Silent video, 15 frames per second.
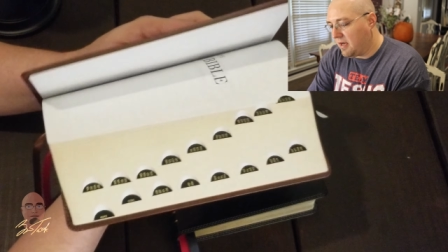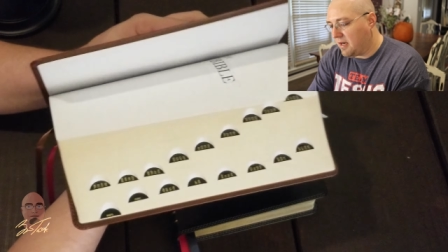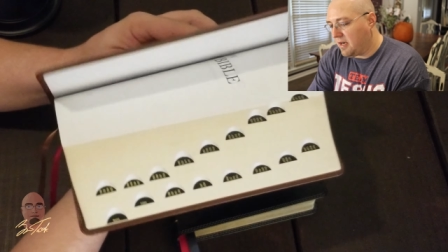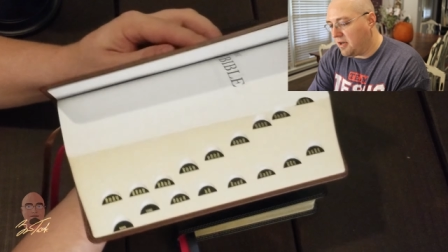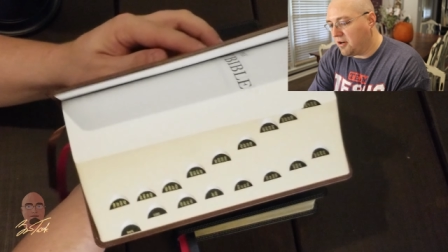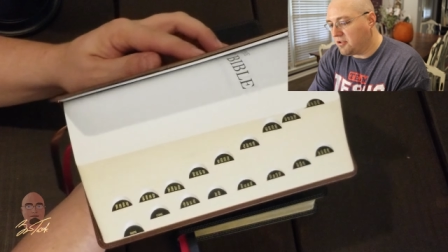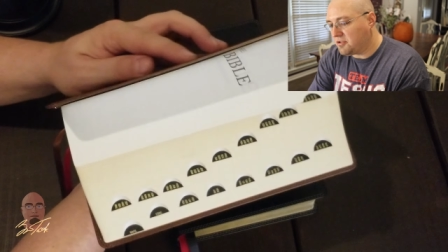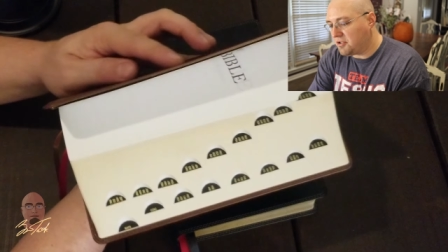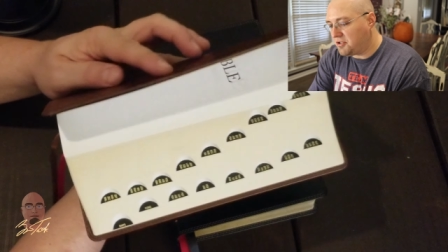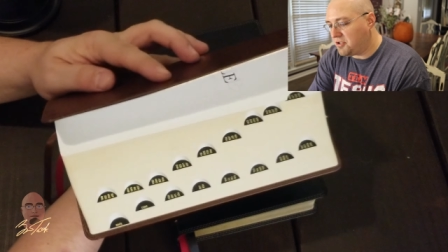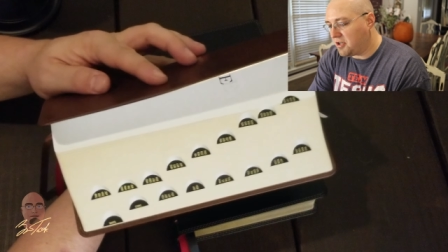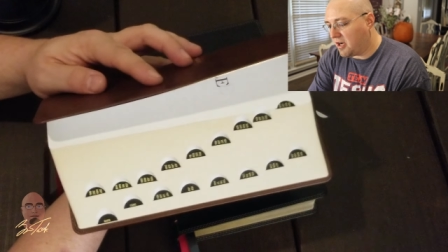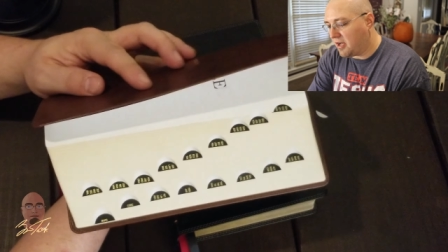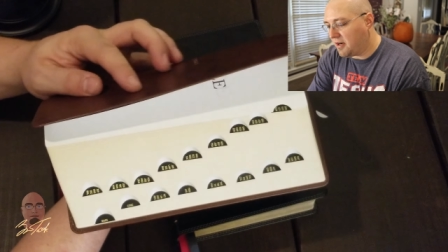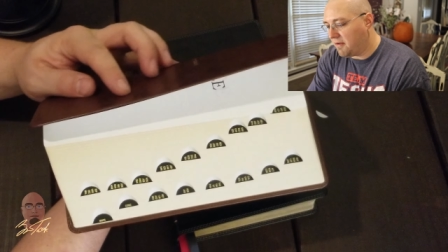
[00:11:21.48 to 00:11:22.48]
And here's a
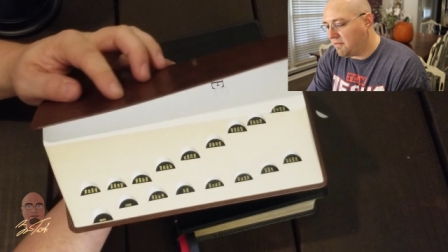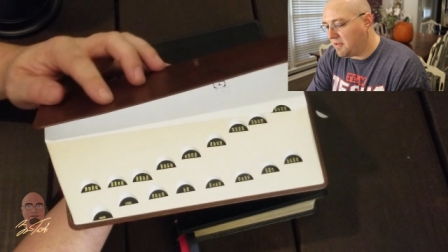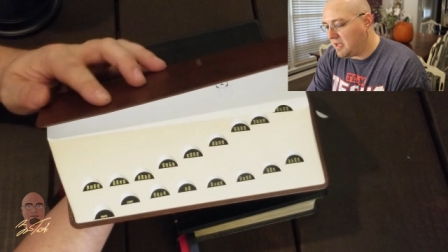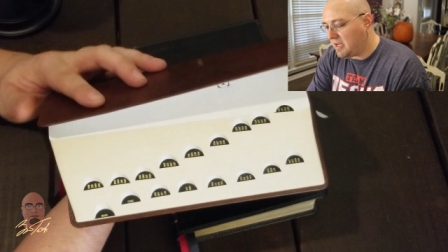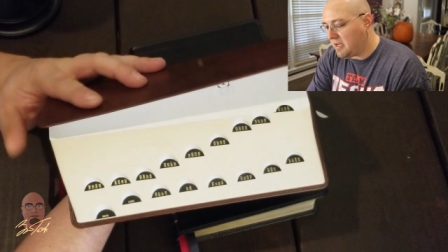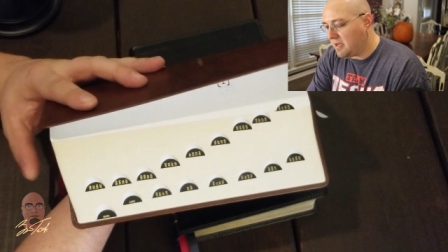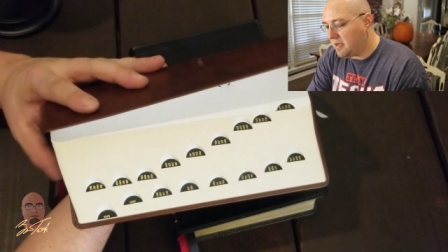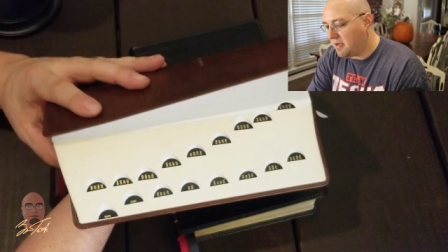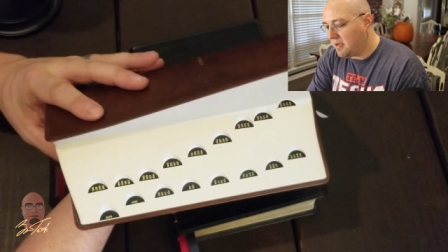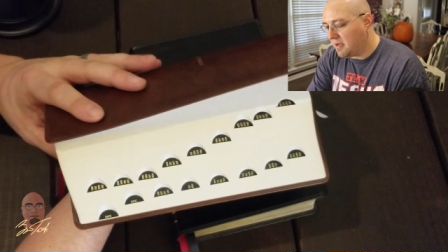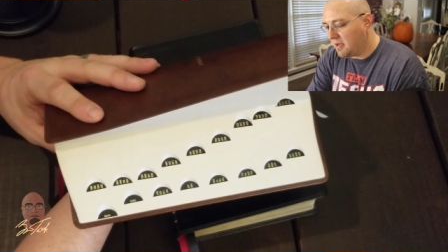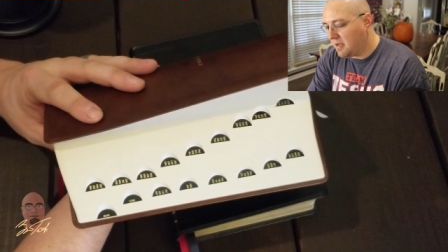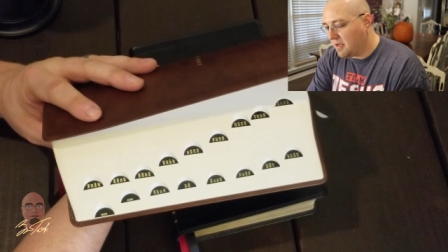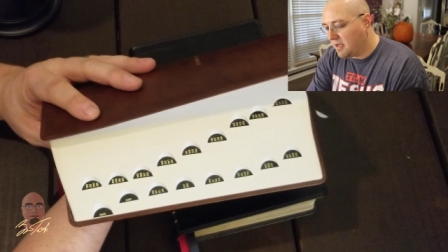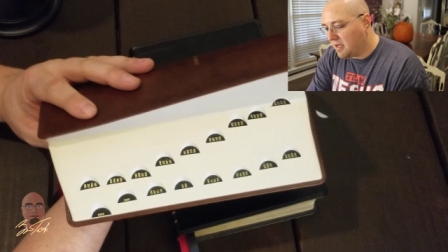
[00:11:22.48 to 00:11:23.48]
shot of the
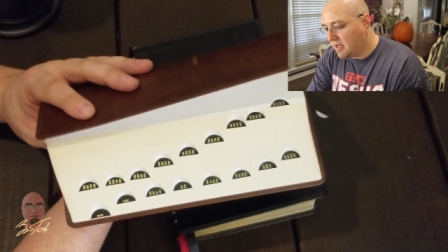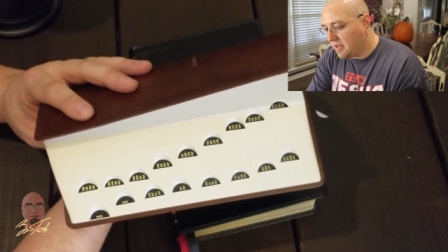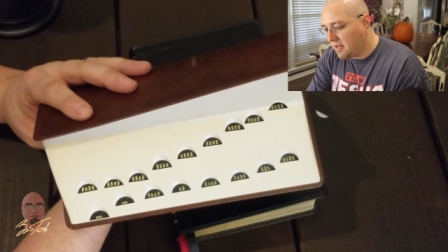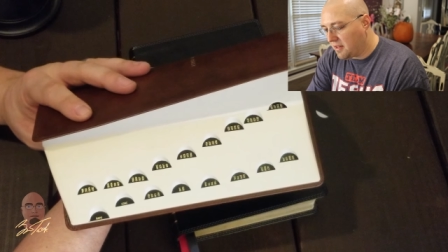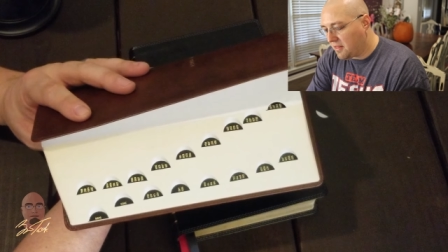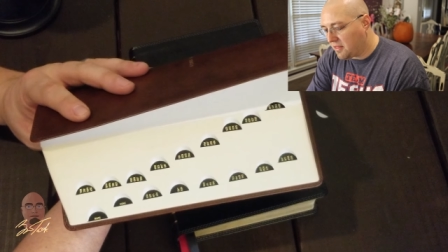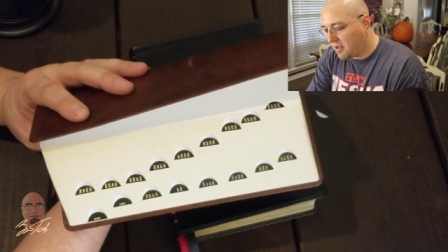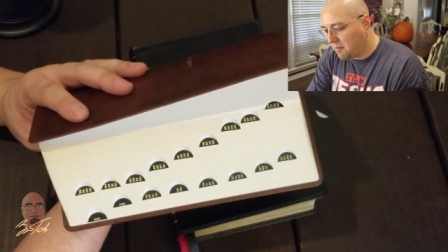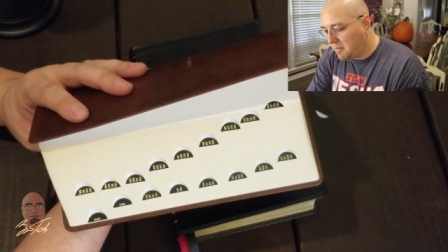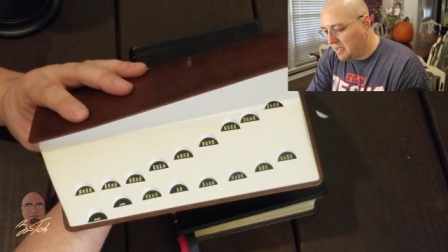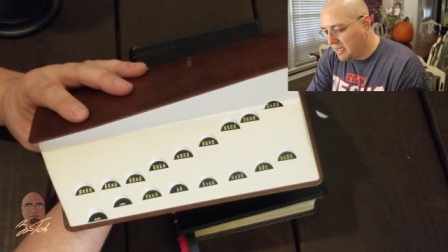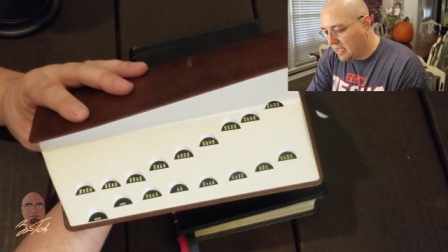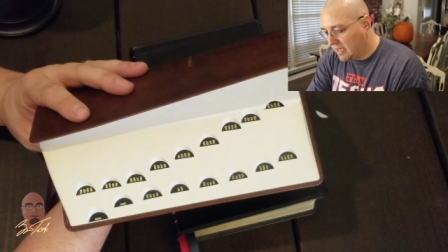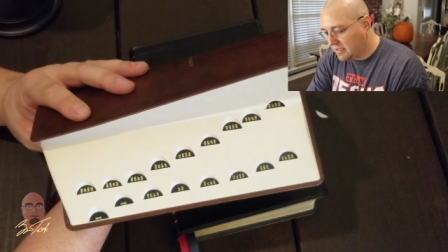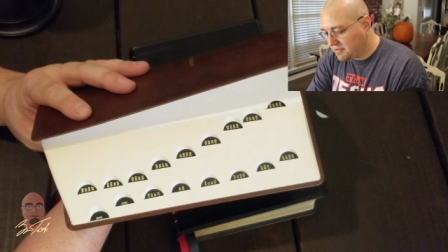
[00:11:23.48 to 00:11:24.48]
thumb
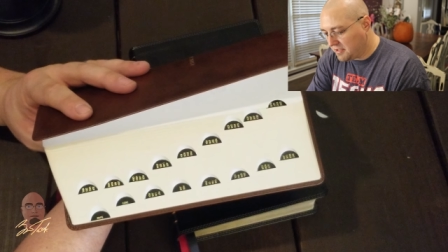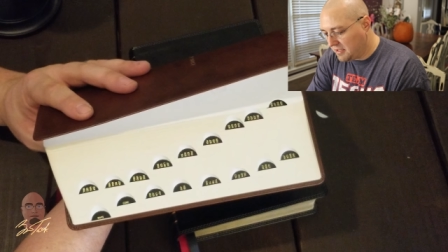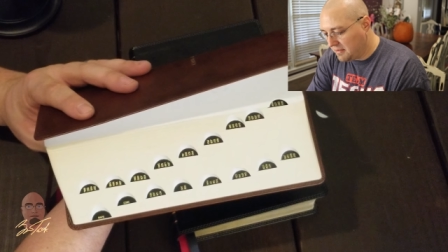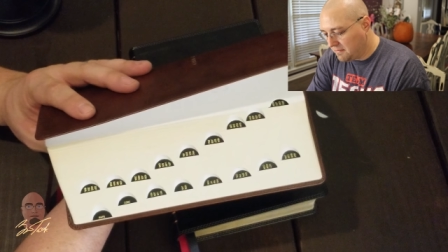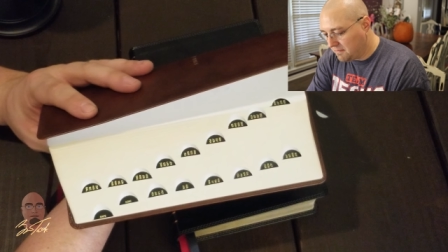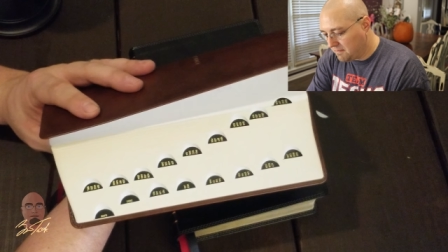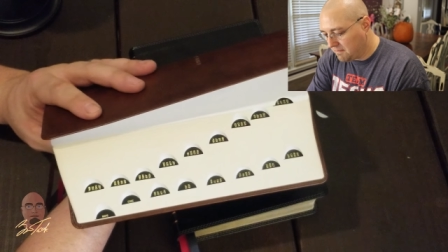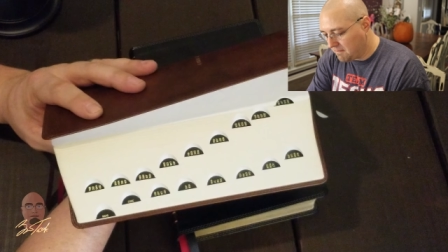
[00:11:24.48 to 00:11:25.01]
indexing.